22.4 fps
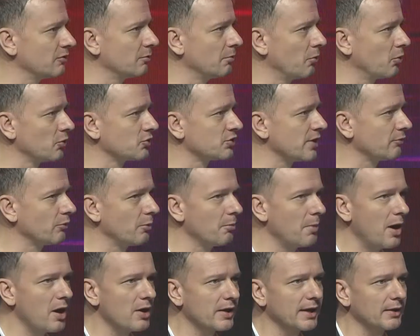the more general
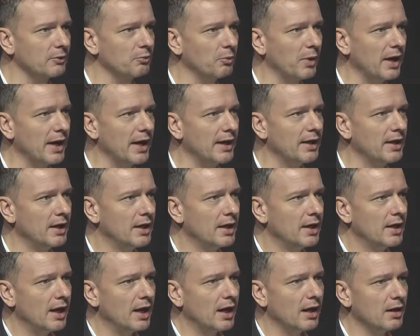market where
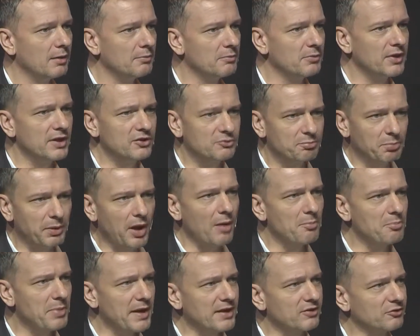these
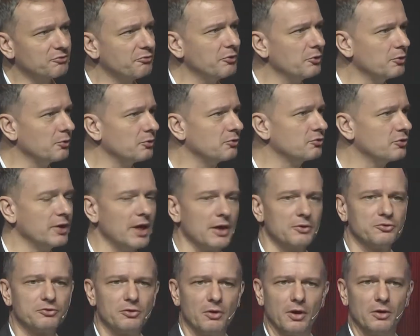plant-based foods,
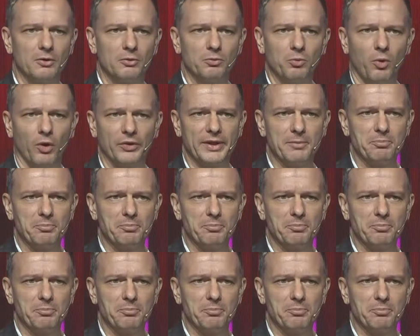so what the